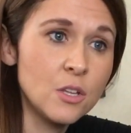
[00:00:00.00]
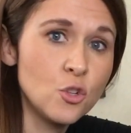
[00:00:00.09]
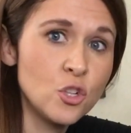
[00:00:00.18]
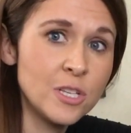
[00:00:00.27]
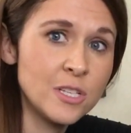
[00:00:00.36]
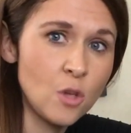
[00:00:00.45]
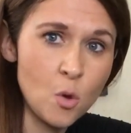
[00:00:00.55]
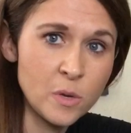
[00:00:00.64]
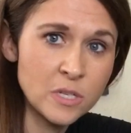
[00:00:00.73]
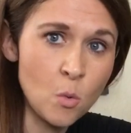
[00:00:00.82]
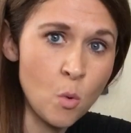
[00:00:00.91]
She's
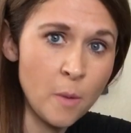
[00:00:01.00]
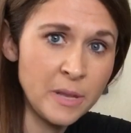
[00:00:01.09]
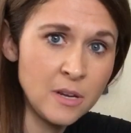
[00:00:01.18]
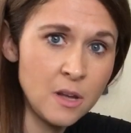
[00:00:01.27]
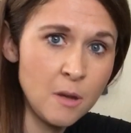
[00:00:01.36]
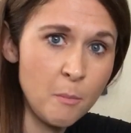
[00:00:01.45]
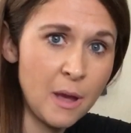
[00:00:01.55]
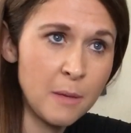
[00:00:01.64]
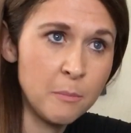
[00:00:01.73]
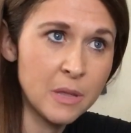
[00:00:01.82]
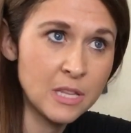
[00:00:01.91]
Always a Woman
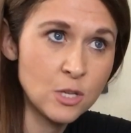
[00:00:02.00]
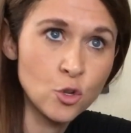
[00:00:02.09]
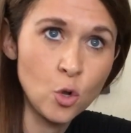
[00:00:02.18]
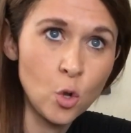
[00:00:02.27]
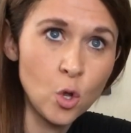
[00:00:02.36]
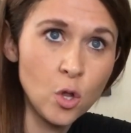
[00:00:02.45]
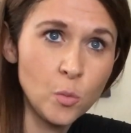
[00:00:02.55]
by Billy Joel,